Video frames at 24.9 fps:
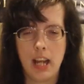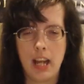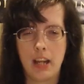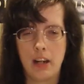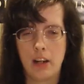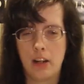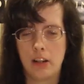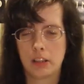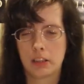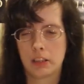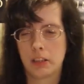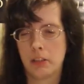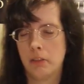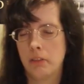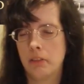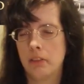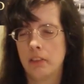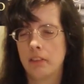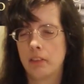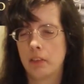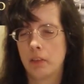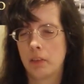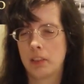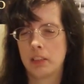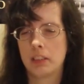And also,
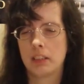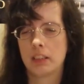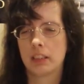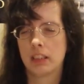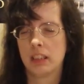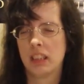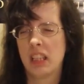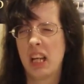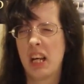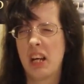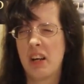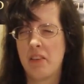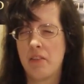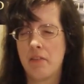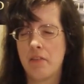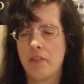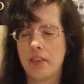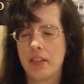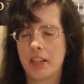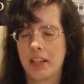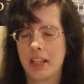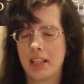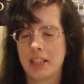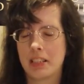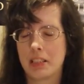of course,
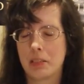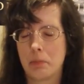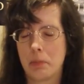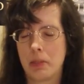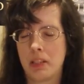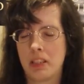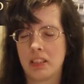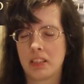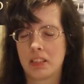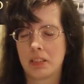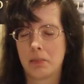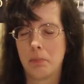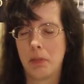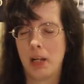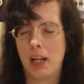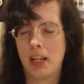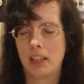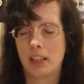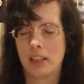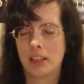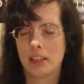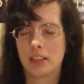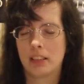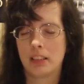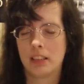Love, the guest appearance of
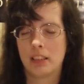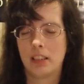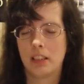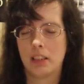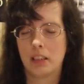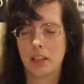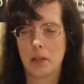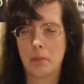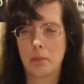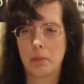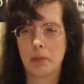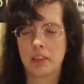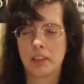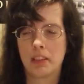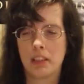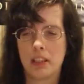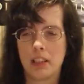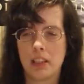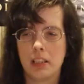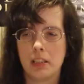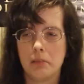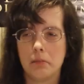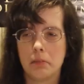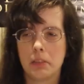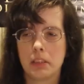Magnus in there a couple
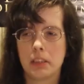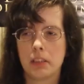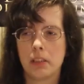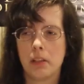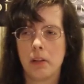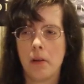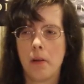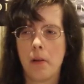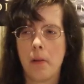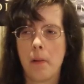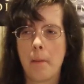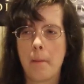times.